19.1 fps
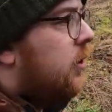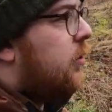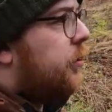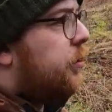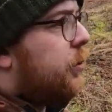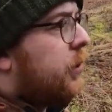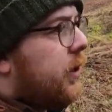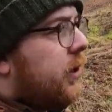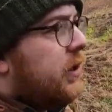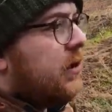to
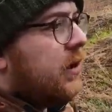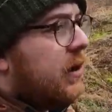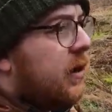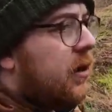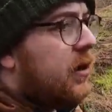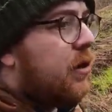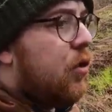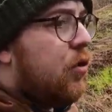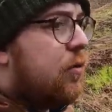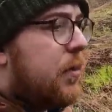play in
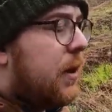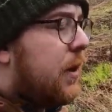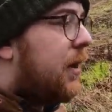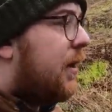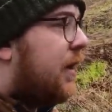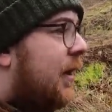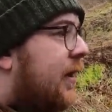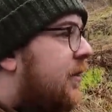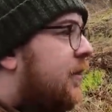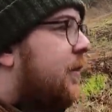the coal
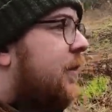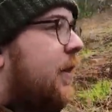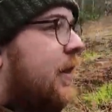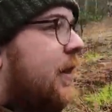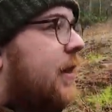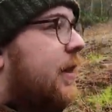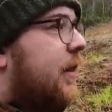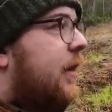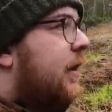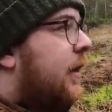mining
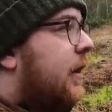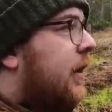history?